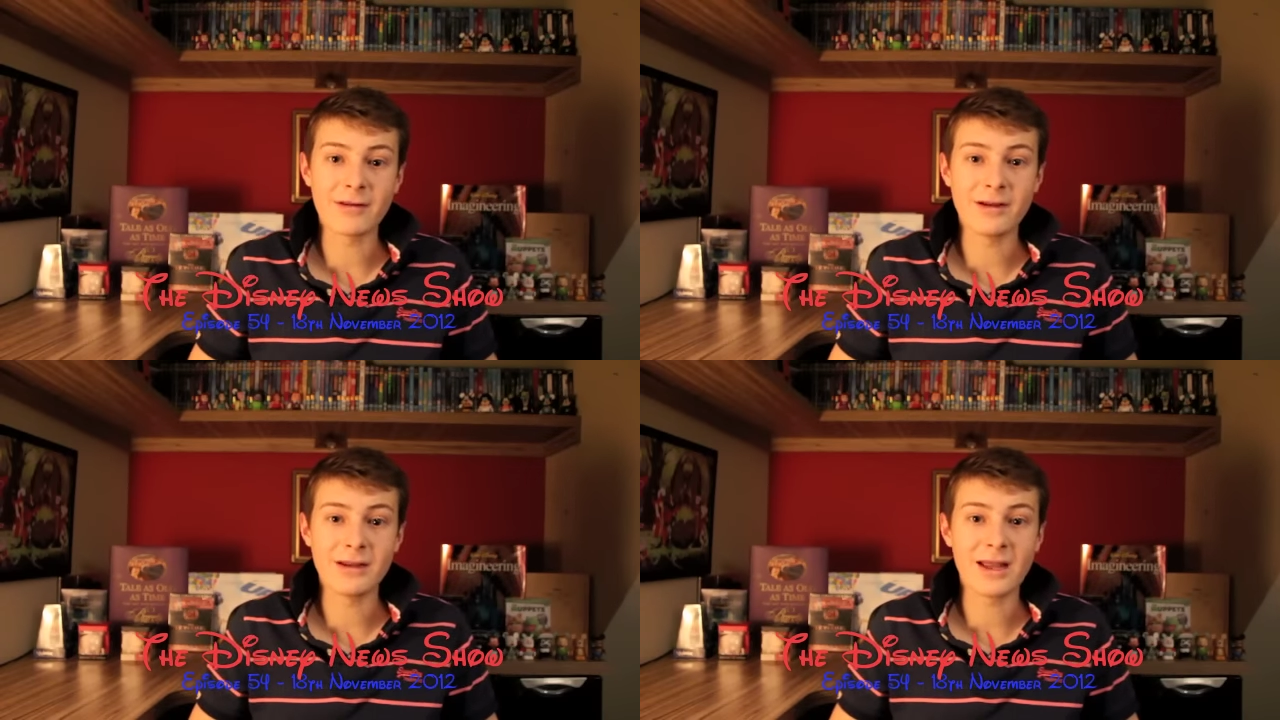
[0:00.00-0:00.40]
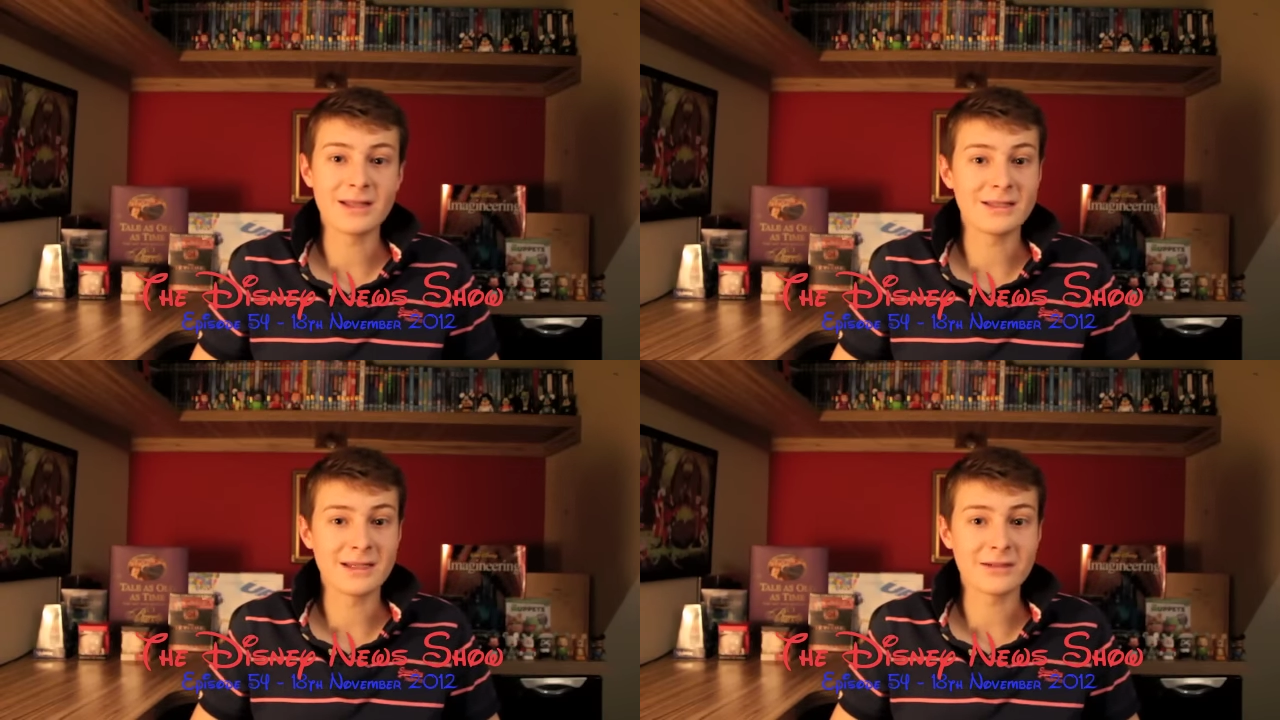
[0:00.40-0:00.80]
the
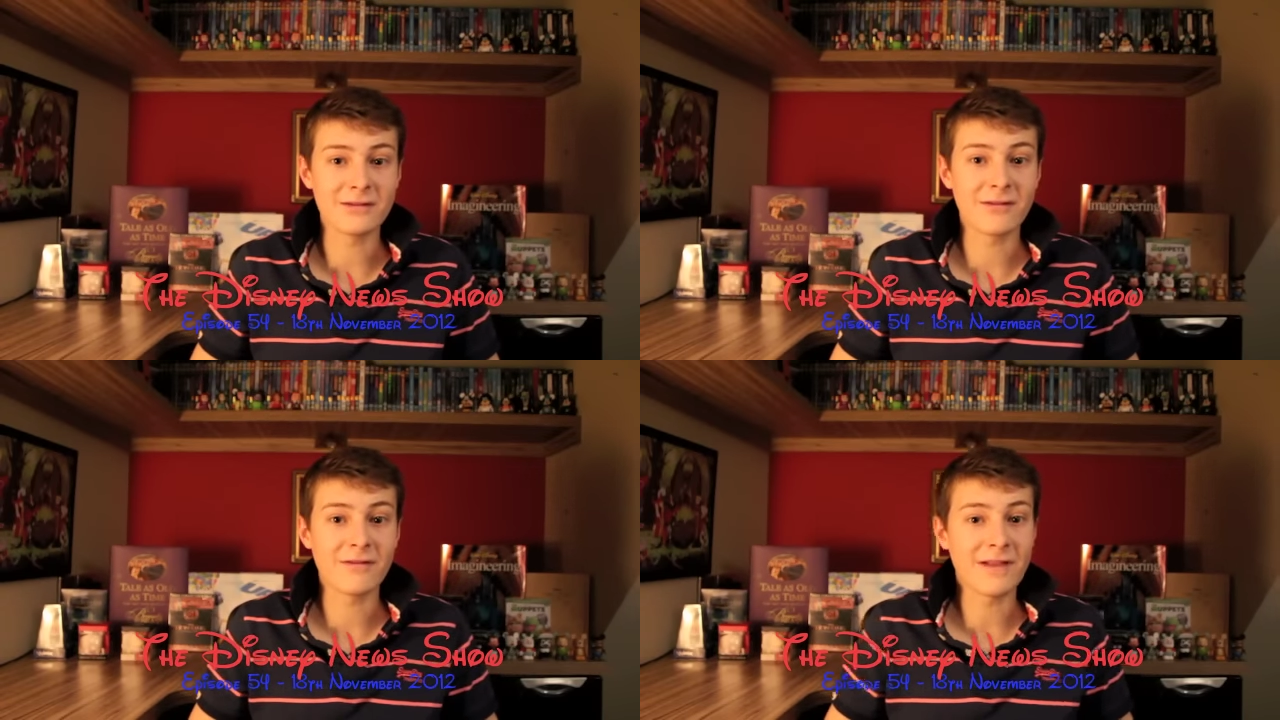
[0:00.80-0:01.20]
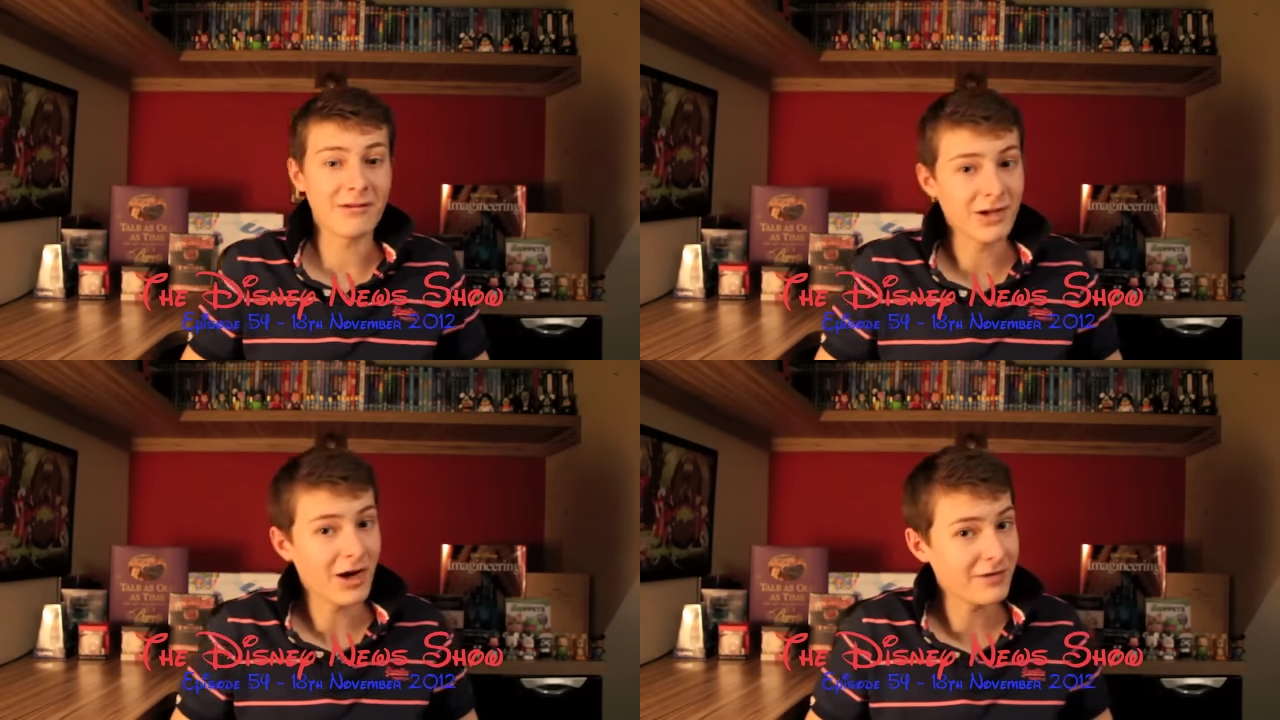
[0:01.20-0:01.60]
International
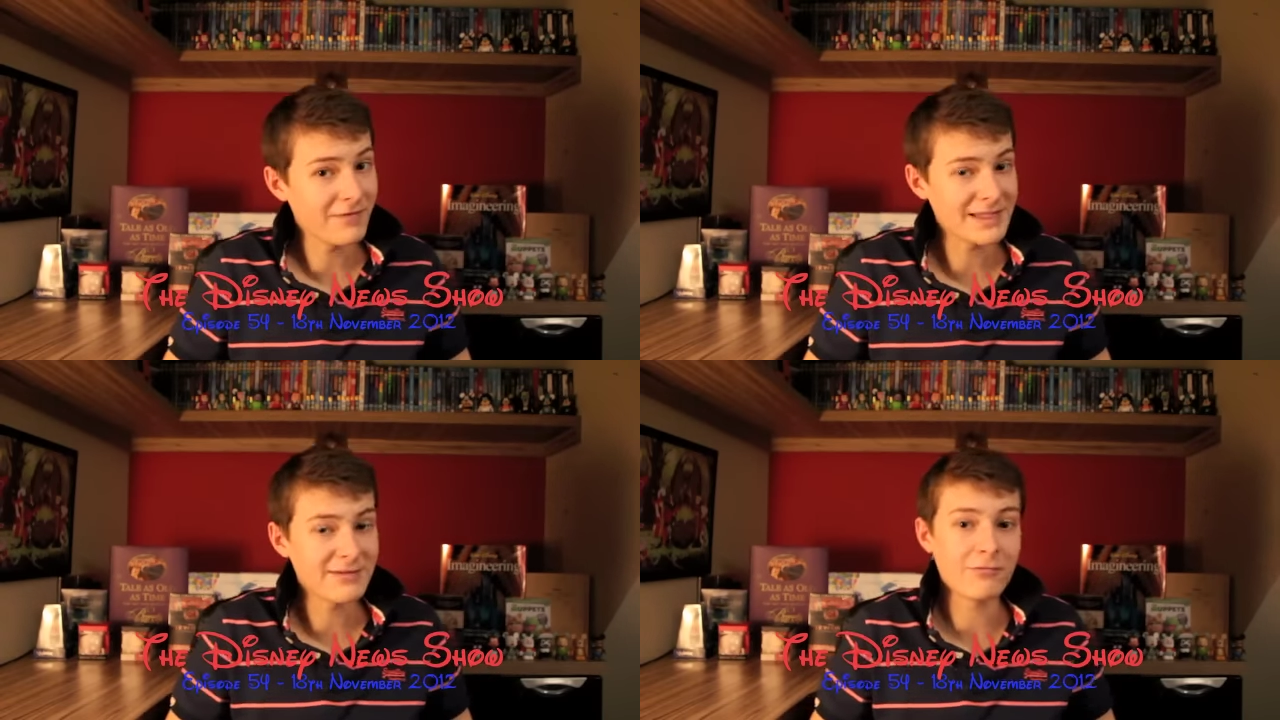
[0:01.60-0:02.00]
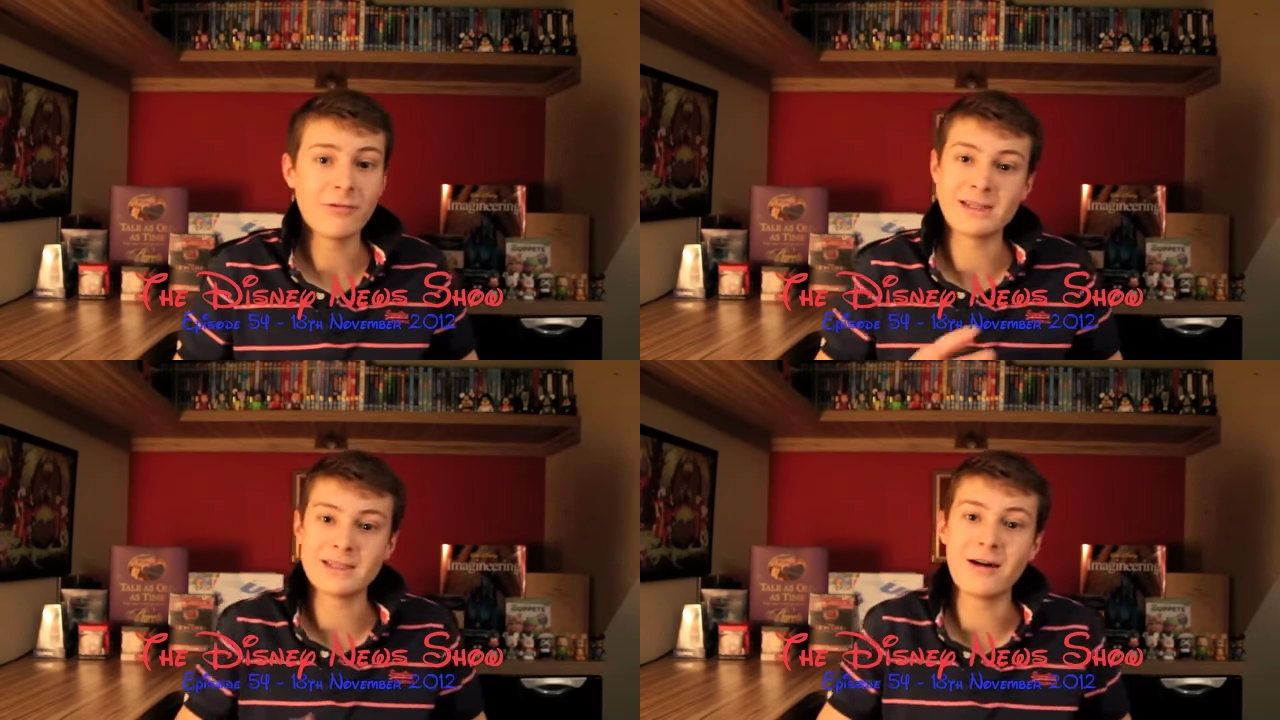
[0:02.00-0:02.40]
Flower and Garden Festival,
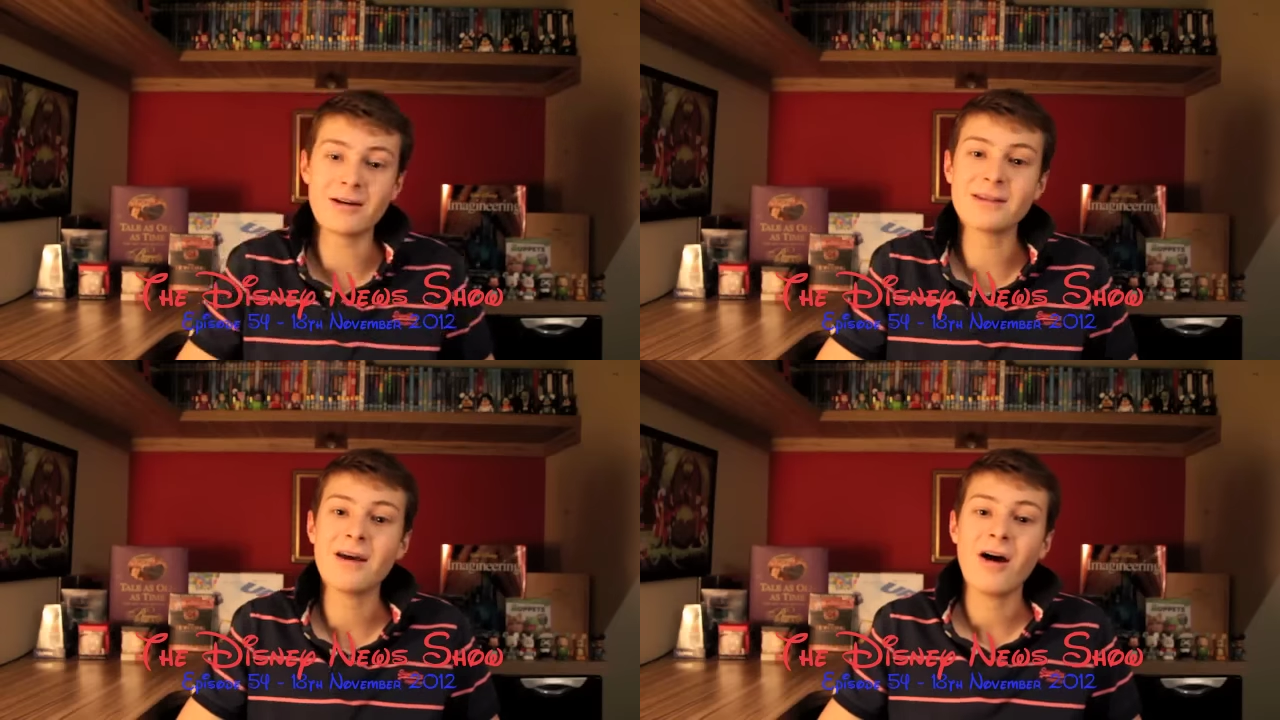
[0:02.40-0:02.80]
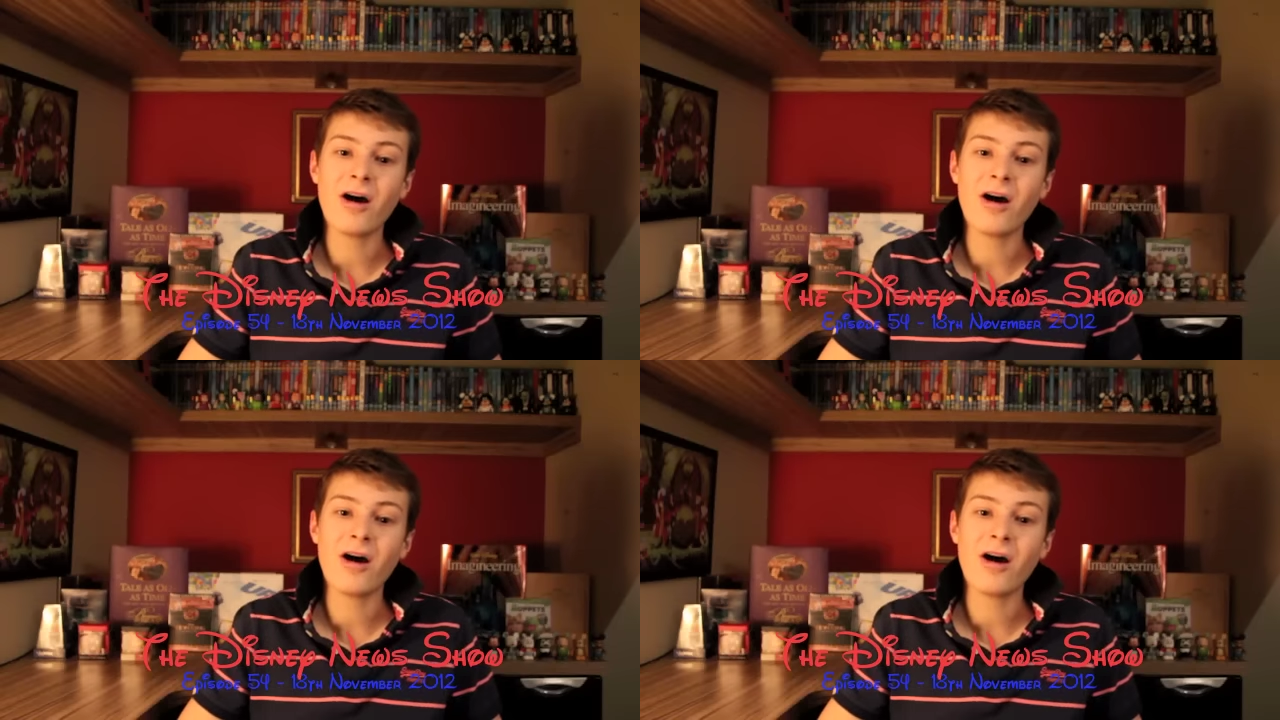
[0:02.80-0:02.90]
which starts